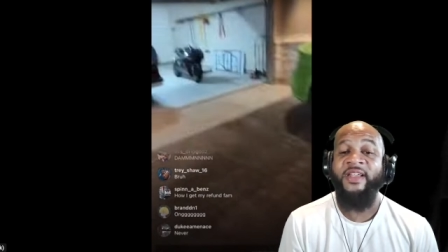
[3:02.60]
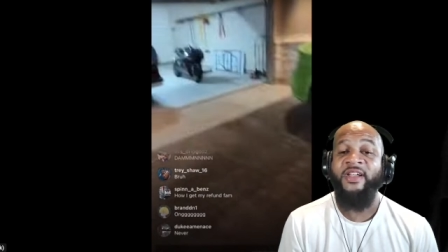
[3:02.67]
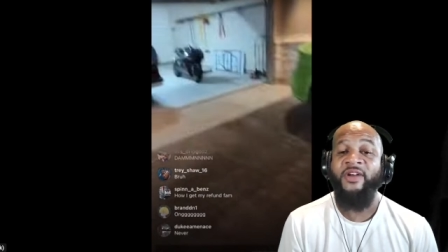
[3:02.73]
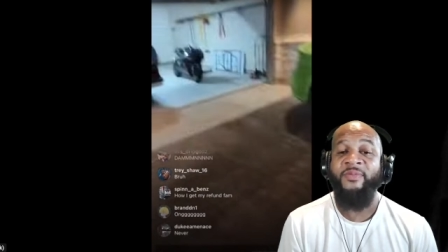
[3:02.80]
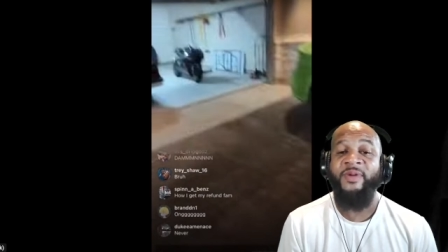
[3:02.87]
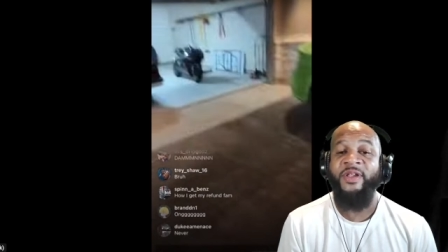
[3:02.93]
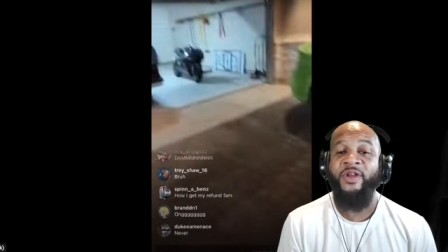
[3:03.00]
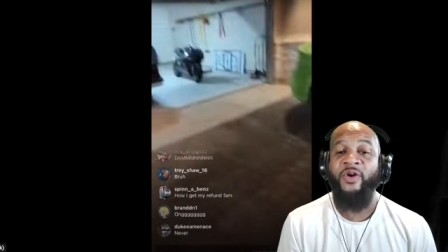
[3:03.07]

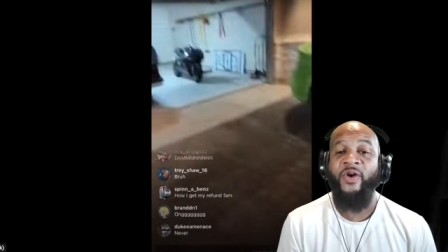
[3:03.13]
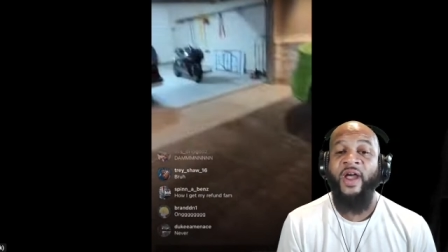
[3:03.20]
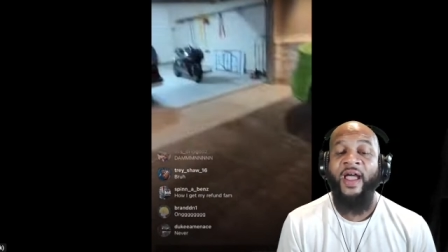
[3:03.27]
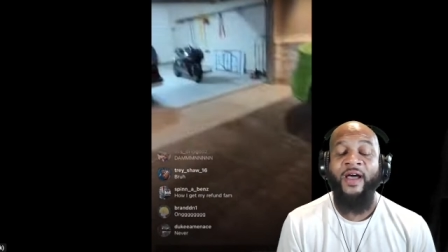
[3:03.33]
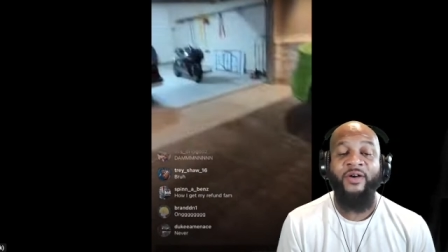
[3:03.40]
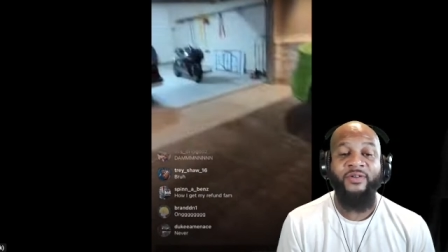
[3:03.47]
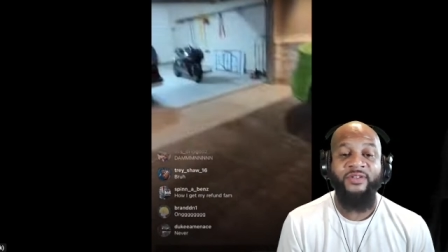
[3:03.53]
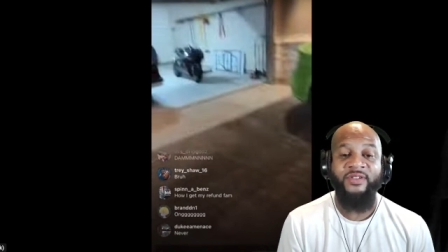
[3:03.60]
come in your
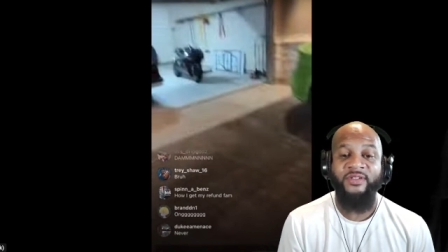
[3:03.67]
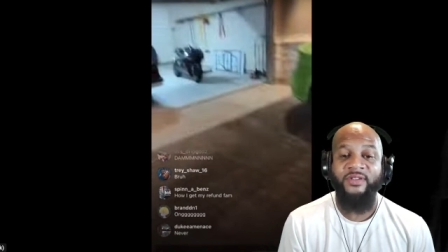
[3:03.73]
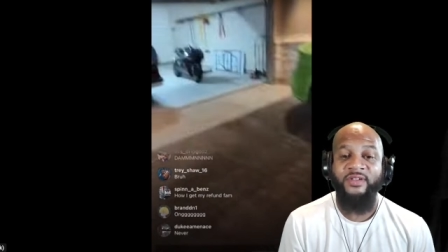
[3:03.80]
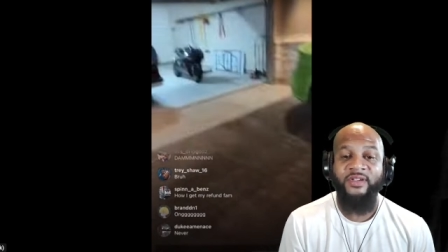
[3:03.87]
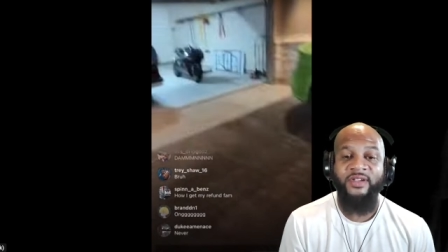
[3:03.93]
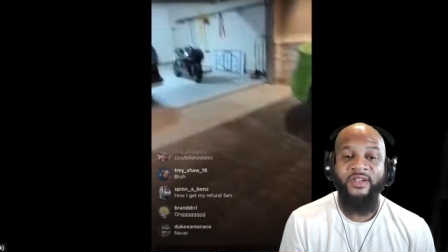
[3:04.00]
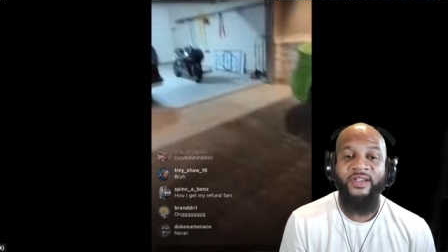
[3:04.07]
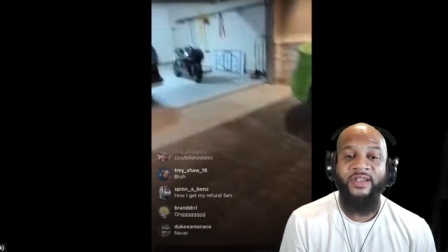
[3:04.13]
house.
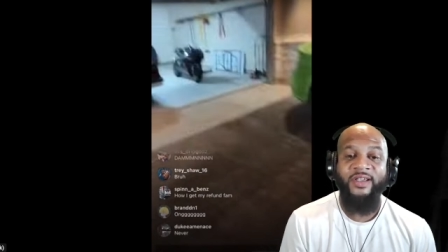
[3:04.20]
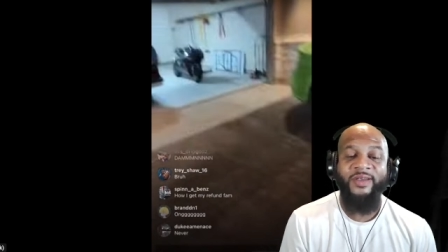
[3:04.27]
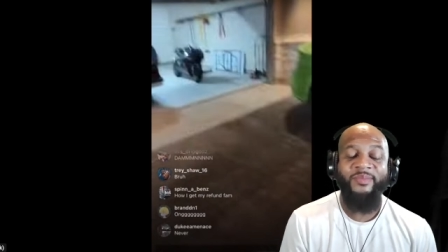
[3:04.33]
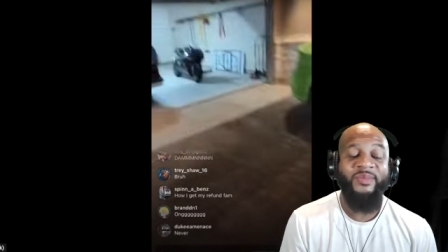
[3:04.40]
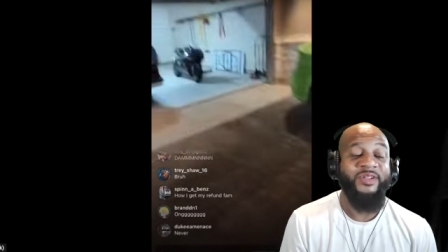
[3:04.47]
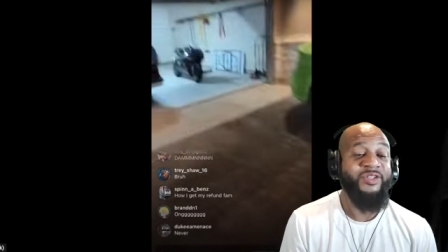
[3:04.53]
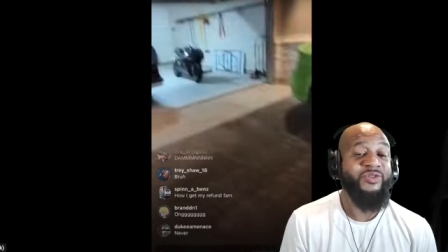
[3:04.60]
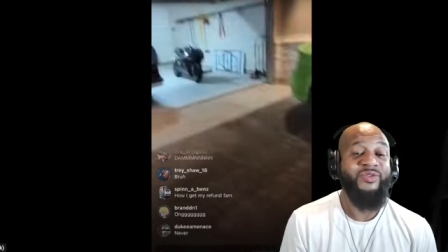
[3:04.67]

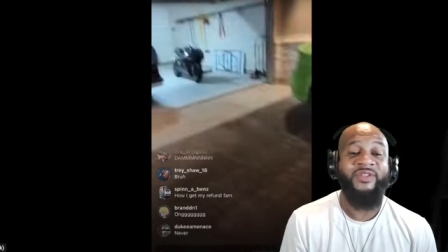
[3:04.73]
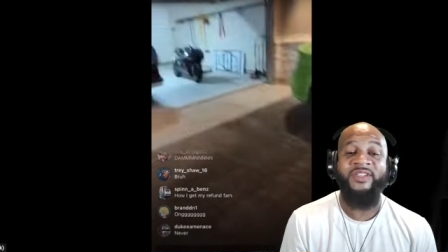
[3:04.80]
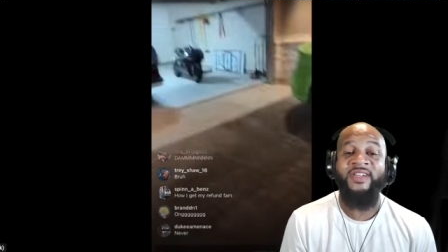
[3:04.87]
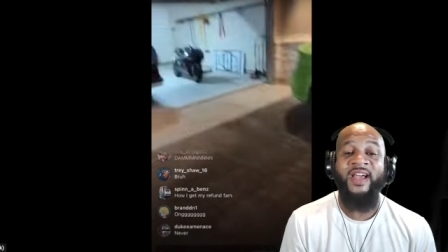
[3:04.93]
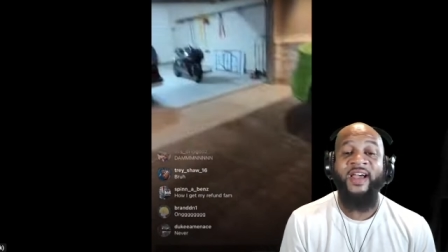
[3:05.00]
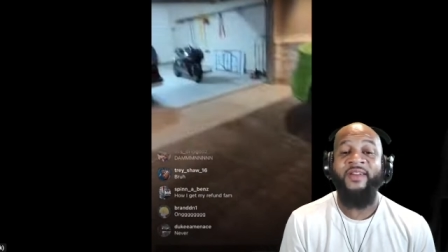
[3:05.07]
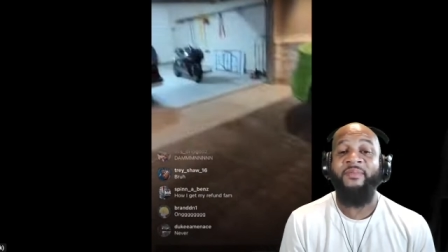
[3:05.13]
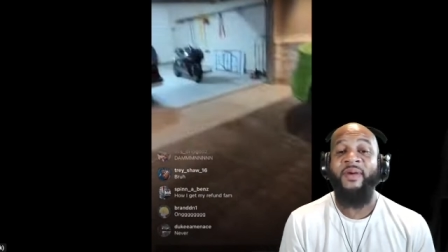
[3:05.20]
But you is
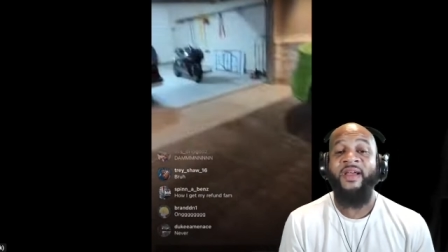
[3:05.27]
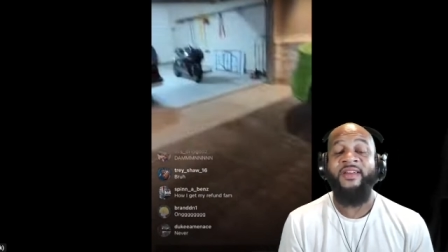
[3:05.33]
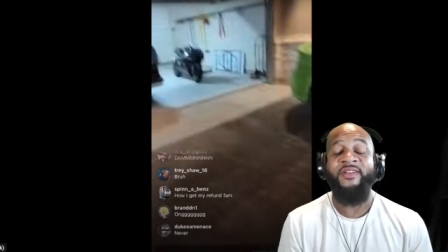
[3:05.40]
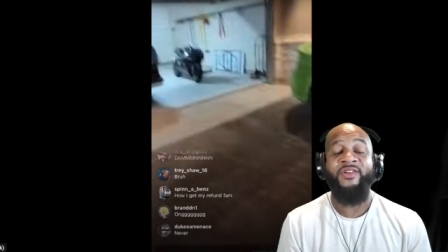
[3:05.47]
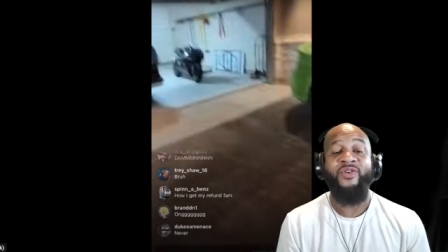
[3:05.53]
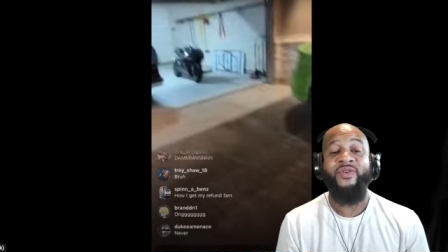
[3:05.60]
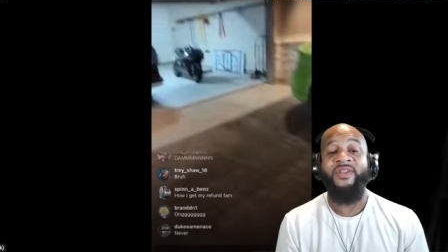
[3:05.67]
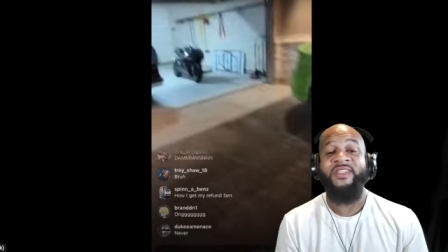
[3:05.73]
not about to
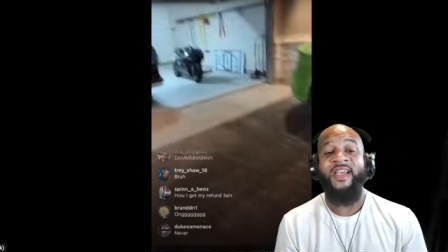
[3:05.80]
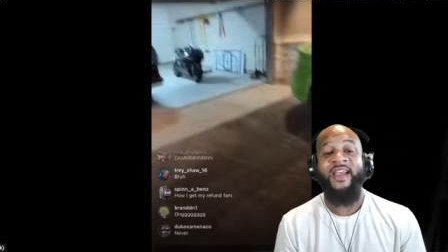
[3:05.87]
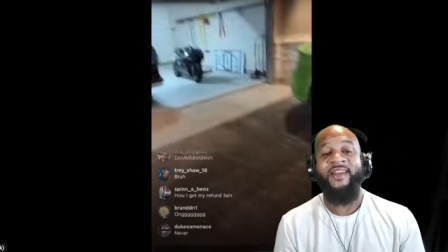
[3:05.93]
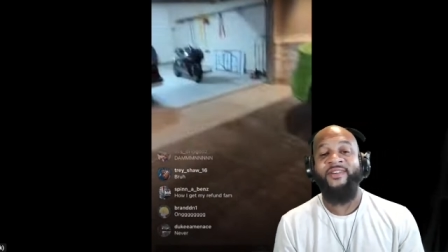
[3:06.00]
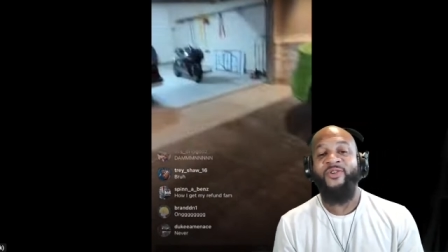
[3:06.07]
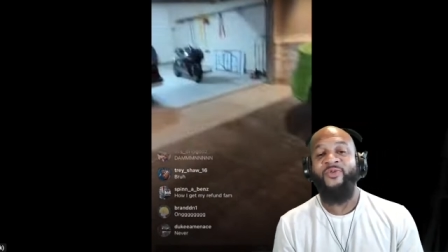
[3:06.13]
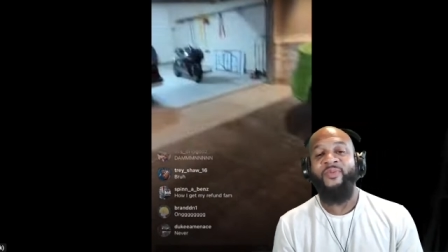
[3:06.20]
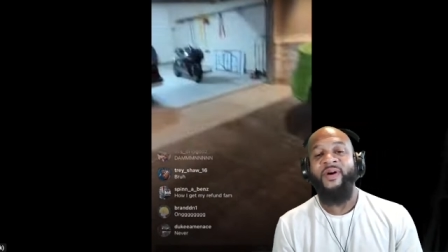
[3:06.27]
go
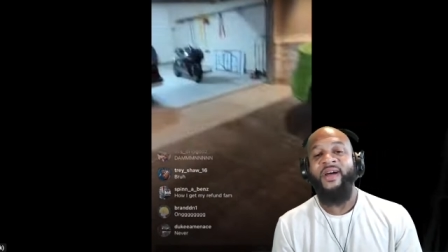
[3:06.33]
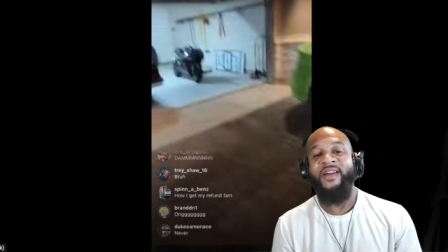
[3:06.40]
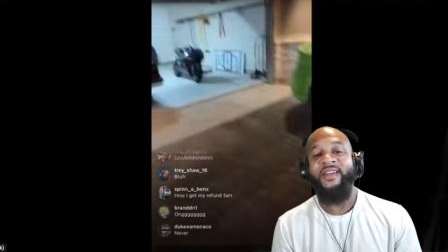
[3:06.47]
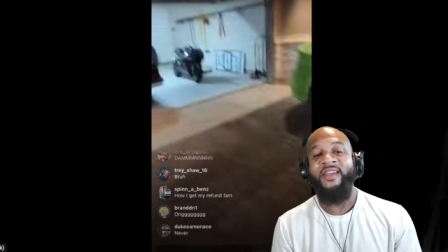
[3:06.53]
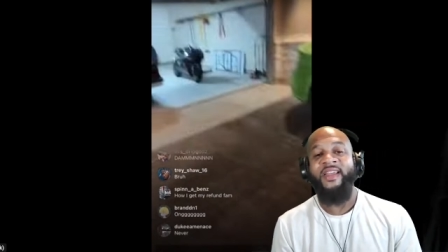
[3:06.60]
attack nobody.